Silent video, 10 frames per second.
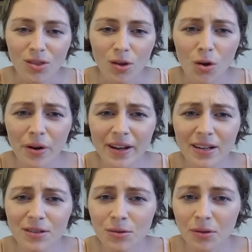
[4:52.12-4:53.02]
or
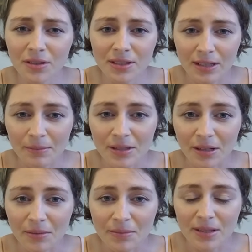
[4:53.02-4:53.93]
any sort of
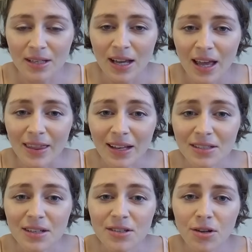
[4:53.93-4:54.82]
symptoms, that's
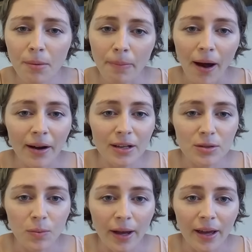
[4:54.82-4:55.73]
just your body's
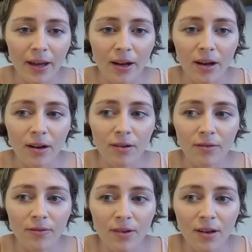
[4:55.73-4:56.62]
way
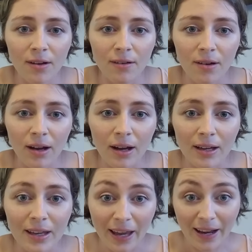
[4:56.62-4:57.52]
of
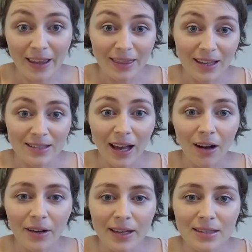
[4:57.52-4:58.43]
getting things
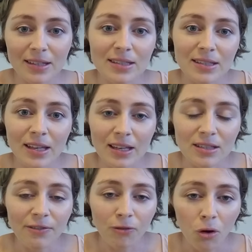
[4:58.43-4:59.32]
out. It's a it's a
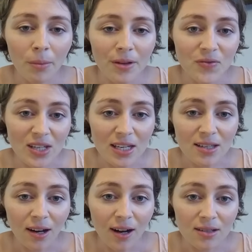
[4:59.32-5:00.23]
form of
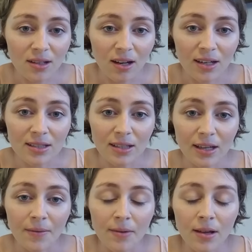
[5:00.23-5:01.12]
detox,
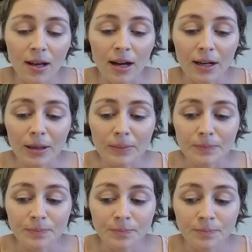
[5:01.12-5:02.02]
honestly.
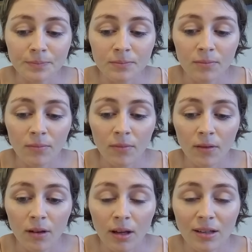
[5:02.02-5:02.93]
Um,
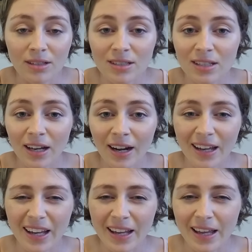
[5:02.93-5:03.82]
just to kind of
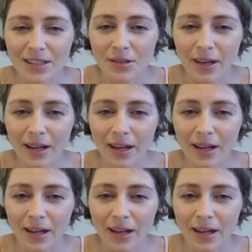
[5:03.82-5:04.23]
get into that